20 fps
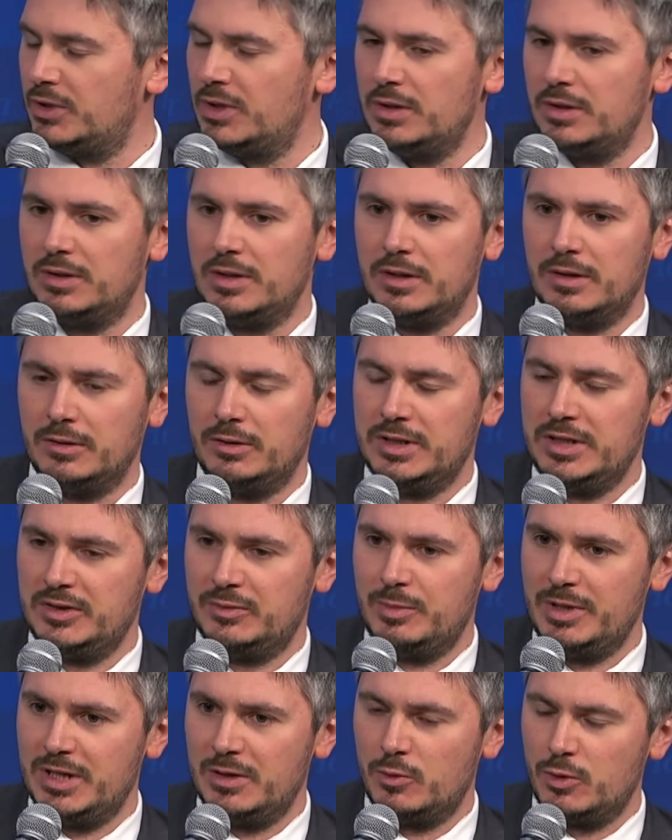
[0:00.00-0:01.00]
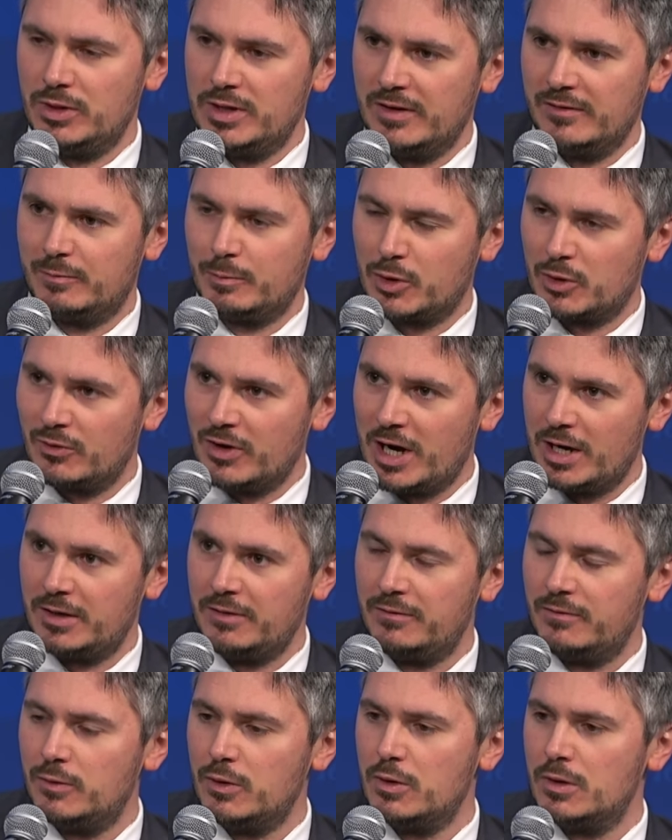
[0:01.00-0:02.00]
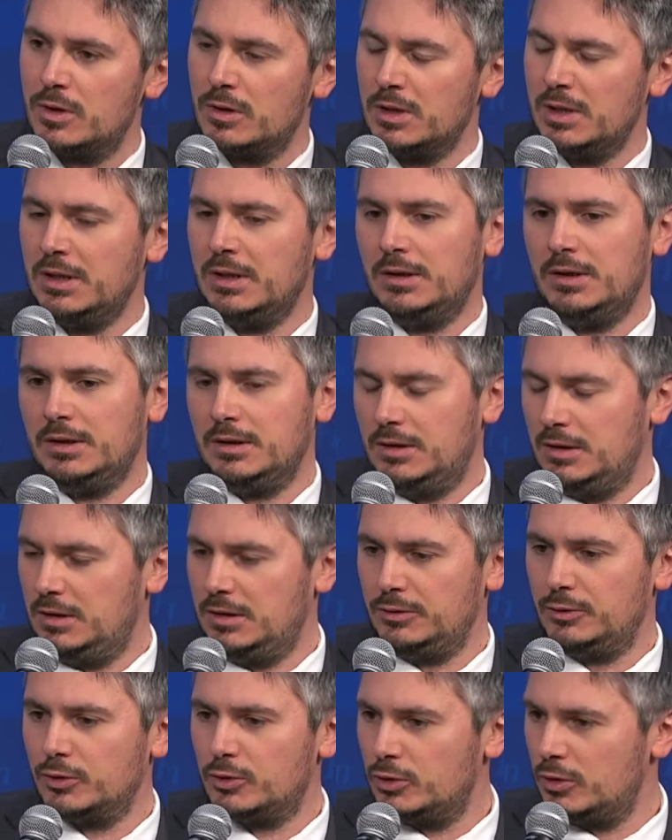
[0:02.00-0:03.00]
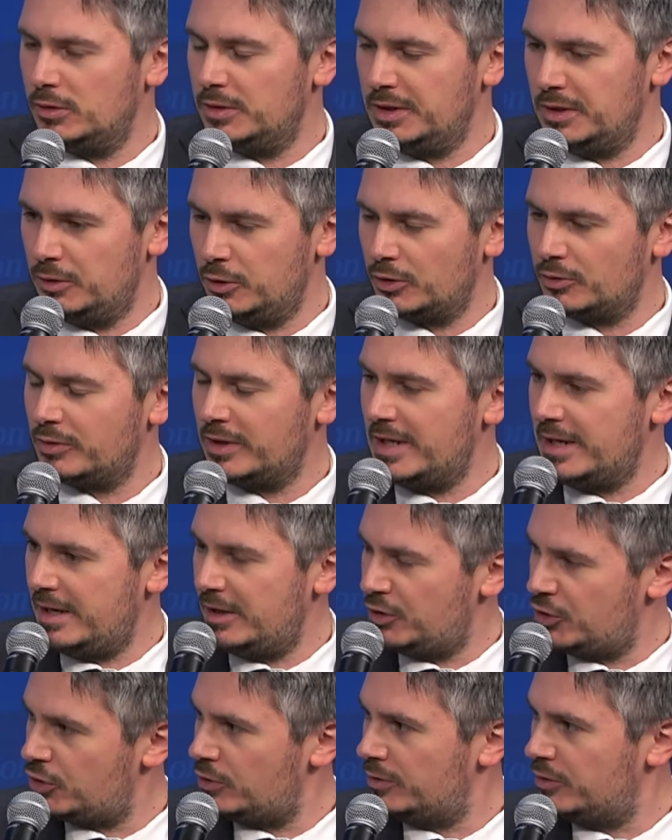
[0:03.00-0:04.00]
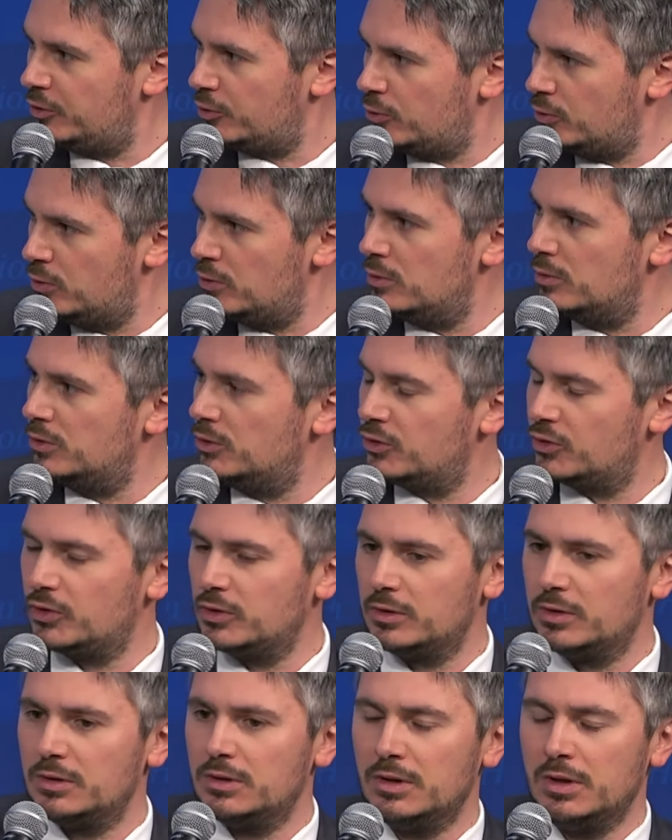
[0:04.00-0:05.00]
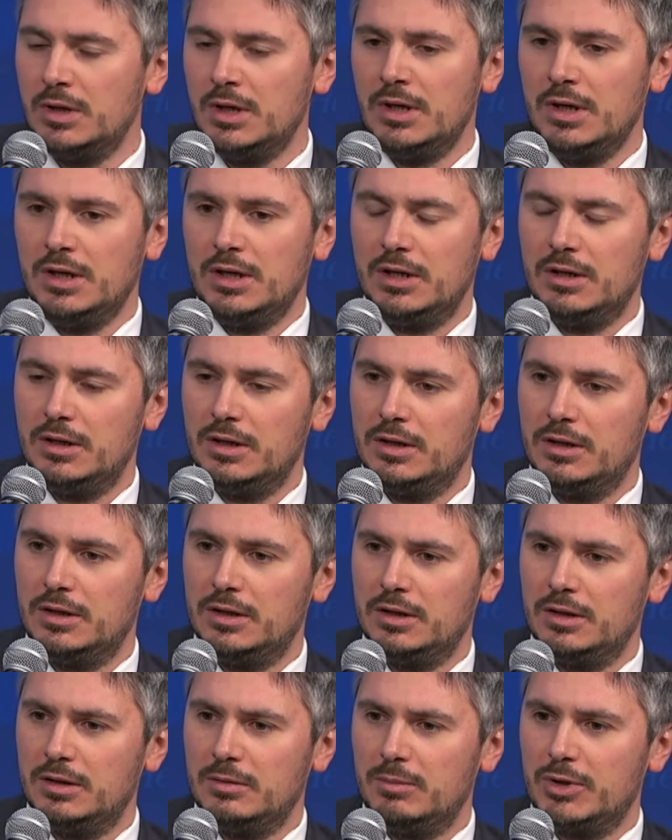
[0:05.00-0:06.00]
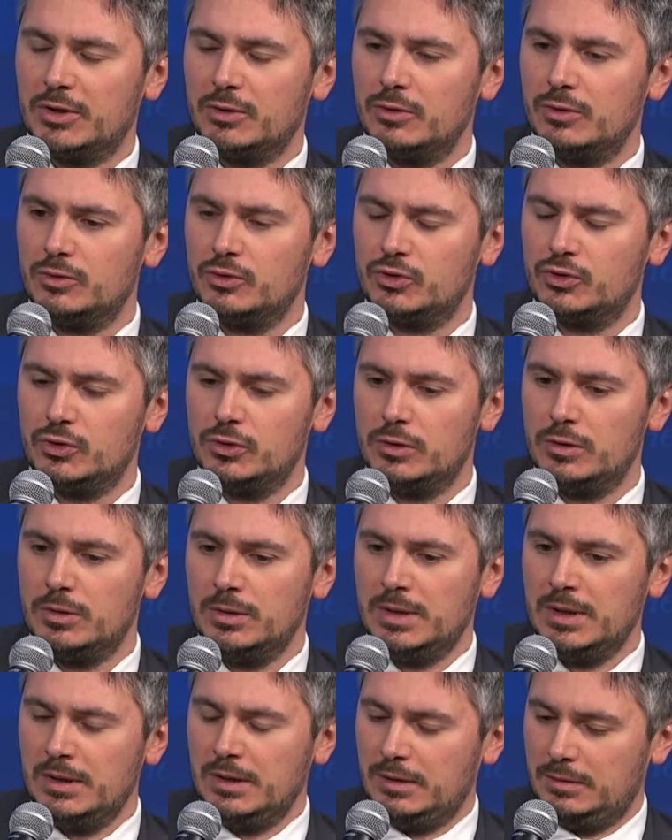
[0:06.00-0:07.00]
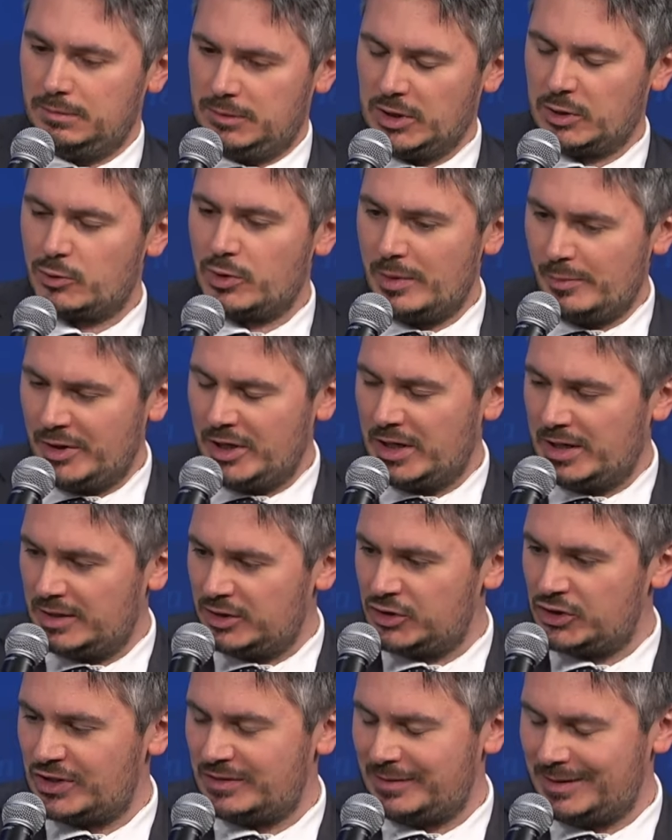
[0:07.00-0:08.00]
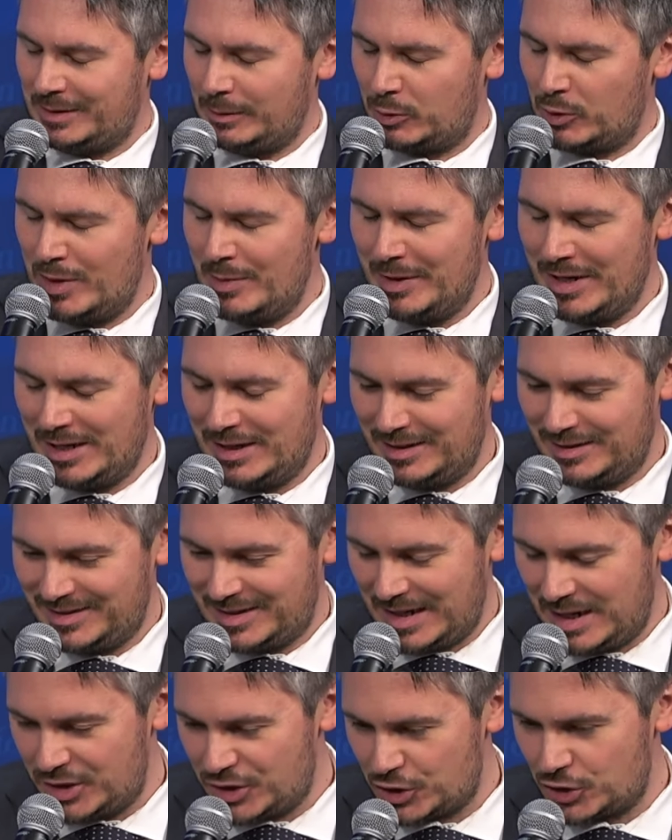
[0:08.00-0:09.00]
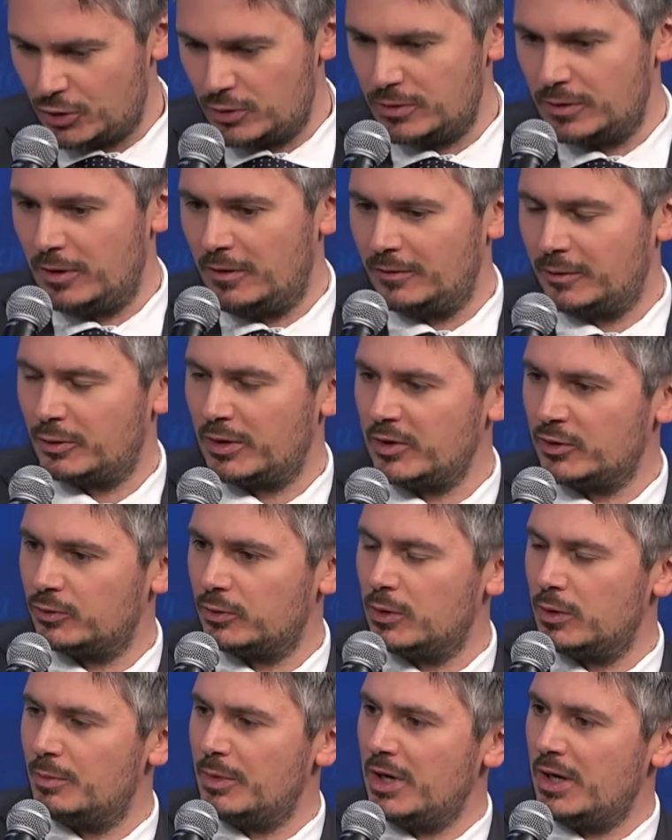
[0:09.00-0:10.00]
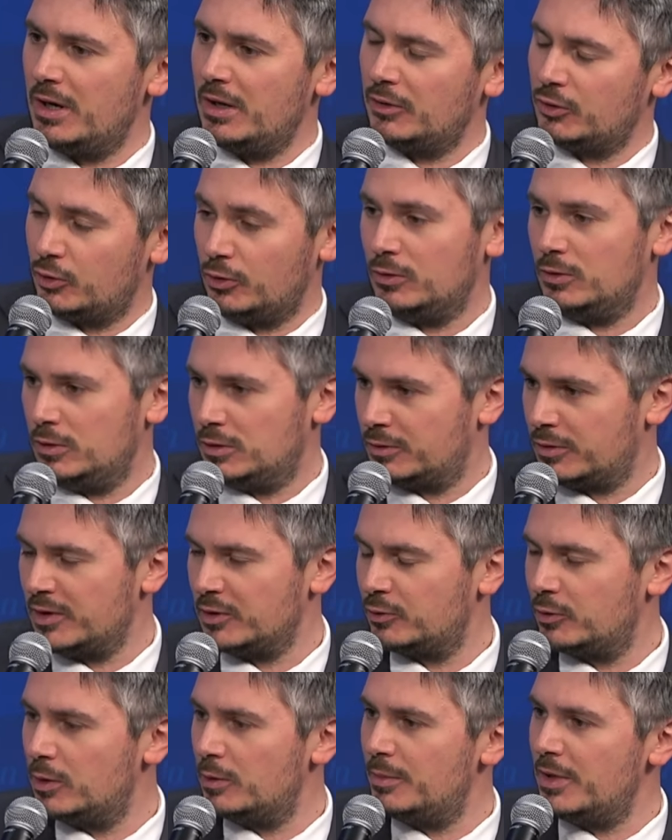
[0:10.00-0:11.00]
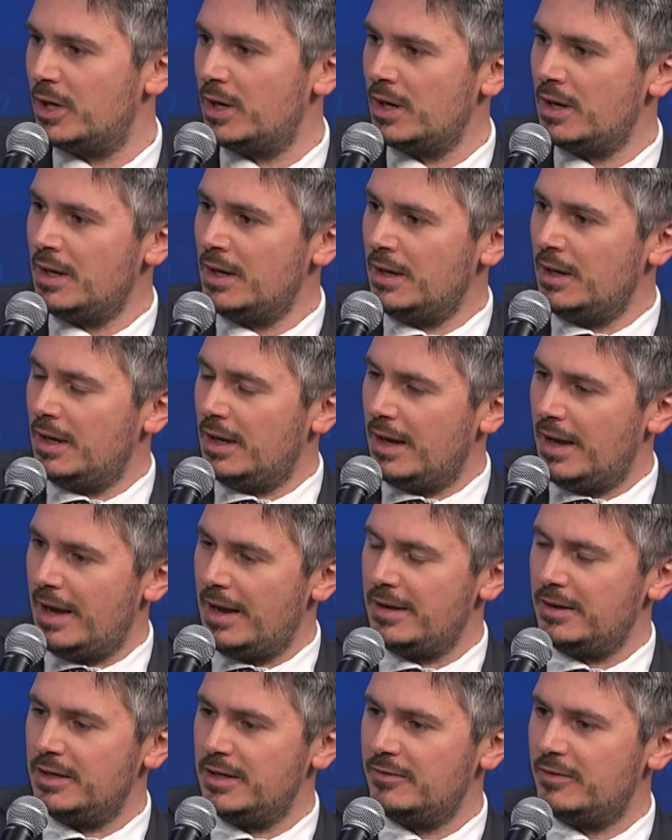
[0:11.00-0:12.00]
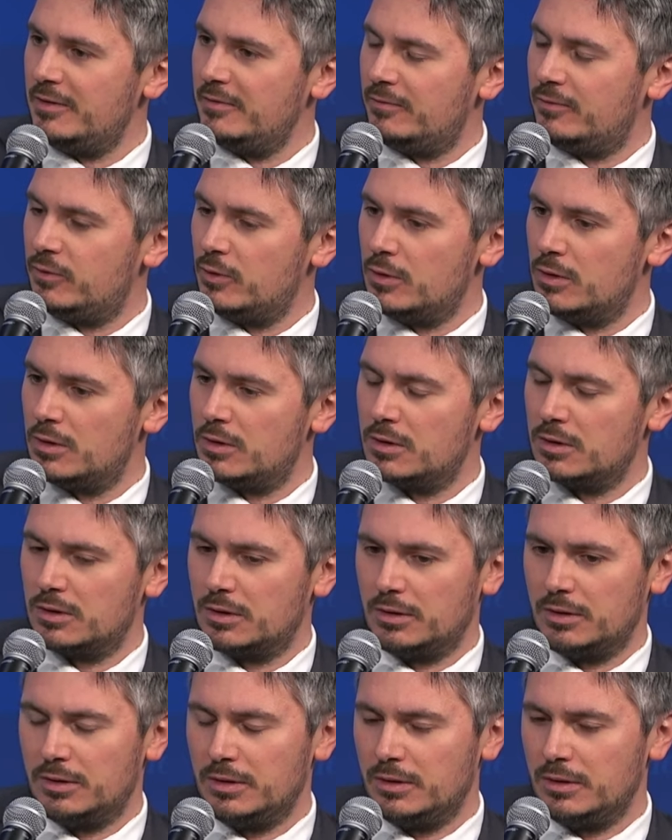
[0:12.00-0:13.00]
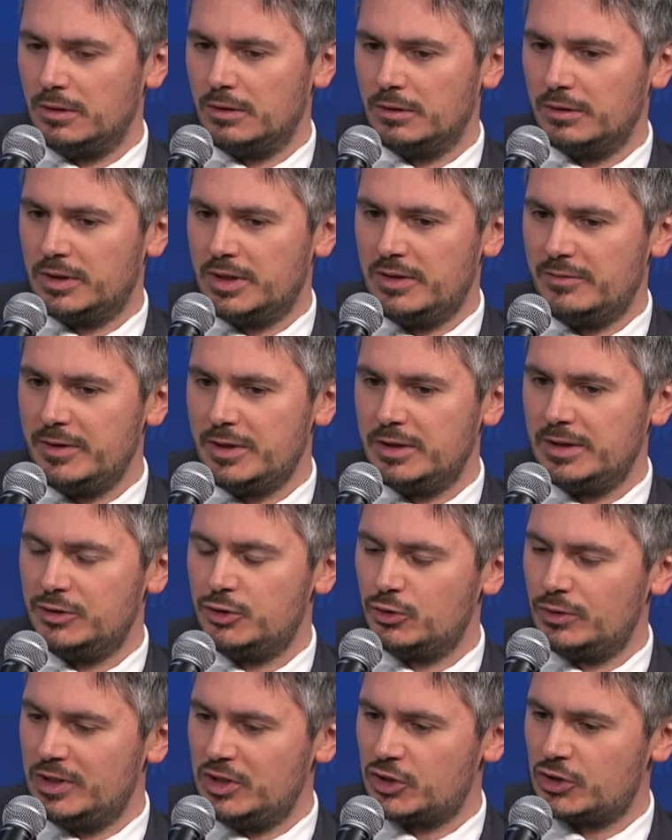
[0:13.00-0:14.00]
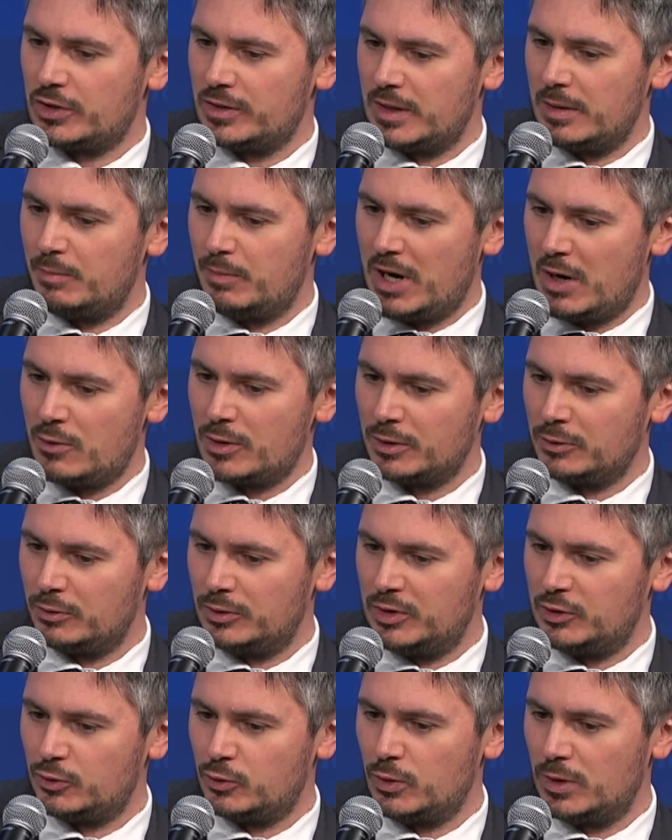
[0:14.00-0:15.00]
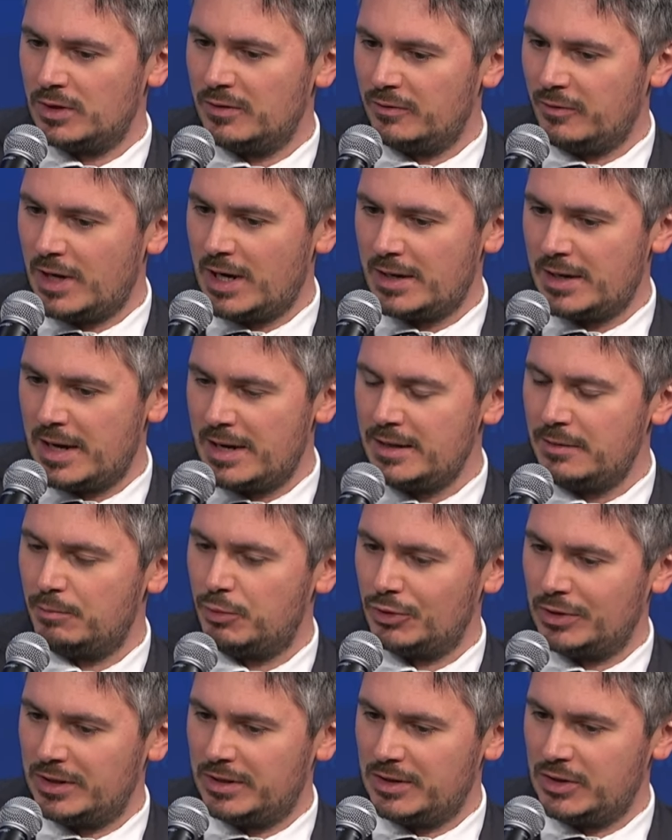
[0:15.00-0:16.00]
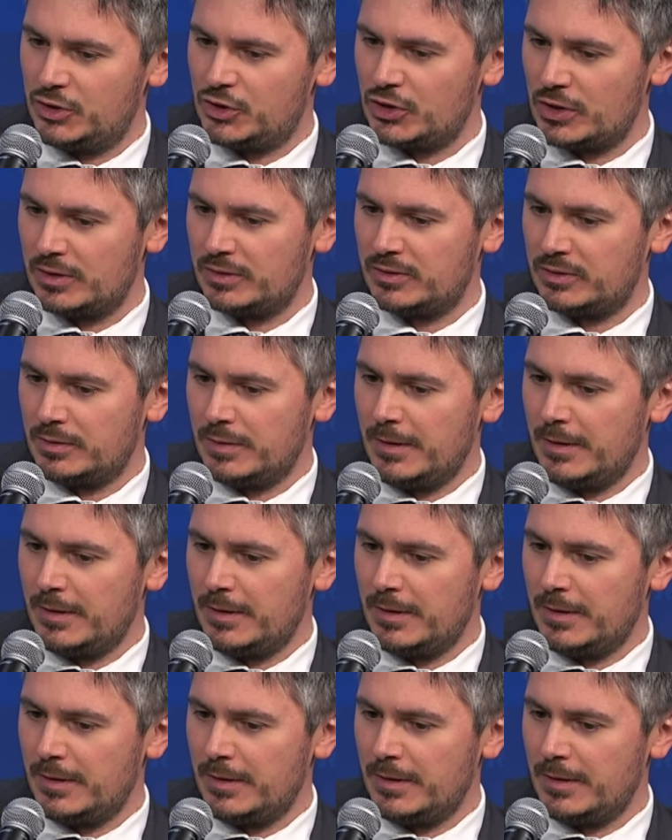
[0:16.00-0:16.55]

This bill would have provided for not only indoctrination in schools, but also the criminalization of transphobia, so-called transphobia, and even for giving the judiciary the power to disqualify any politician